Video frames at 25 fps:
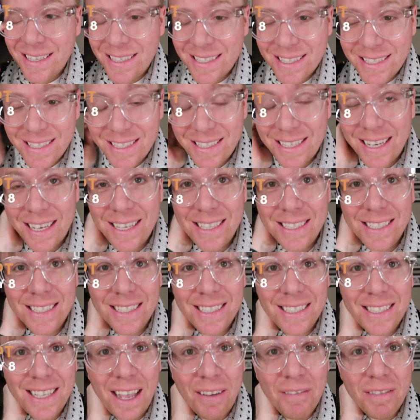is day
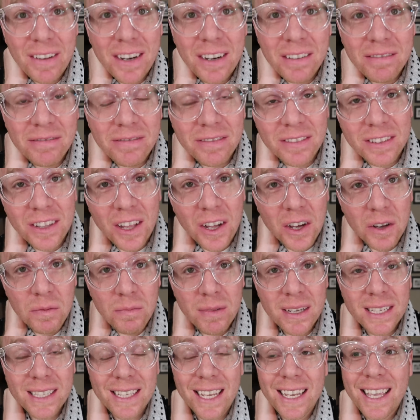7 of
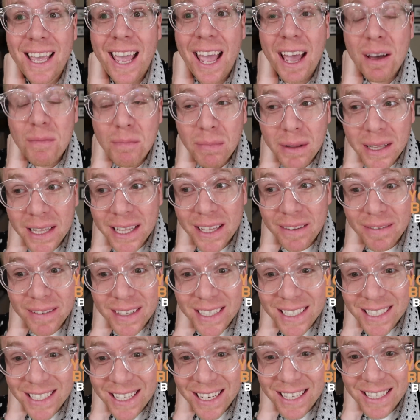Vlogmas. I can't believe
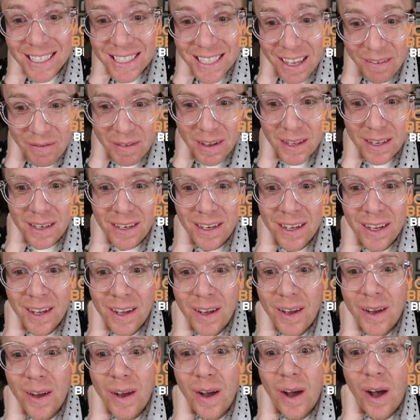it's day 7
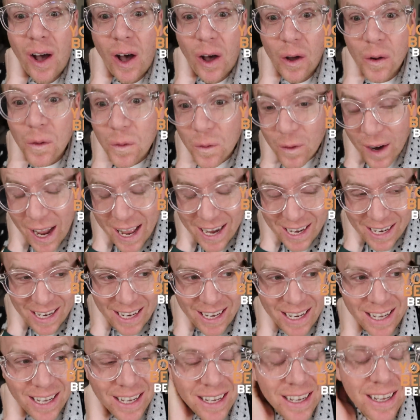
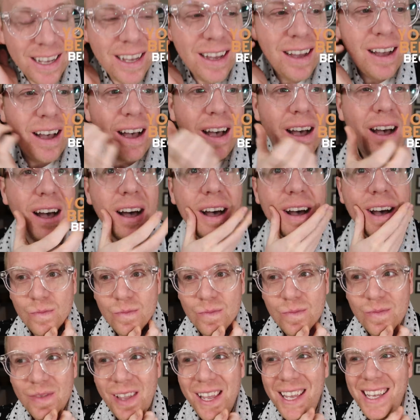already.
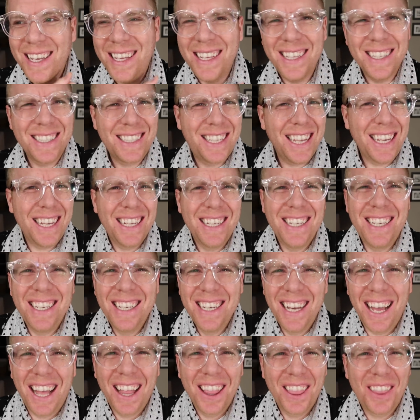It's
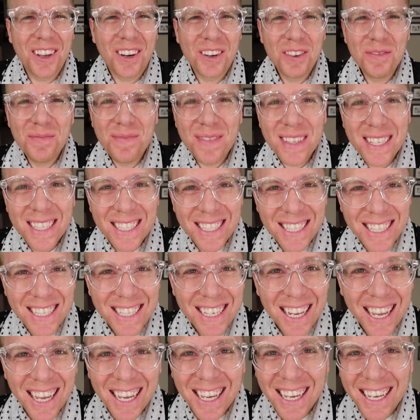another busy
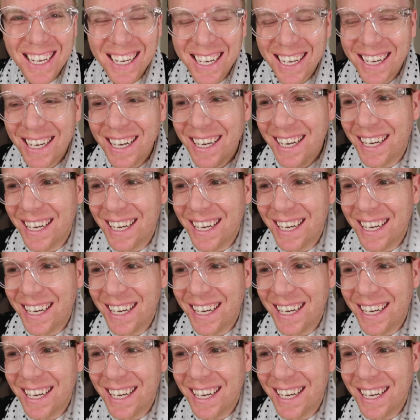day.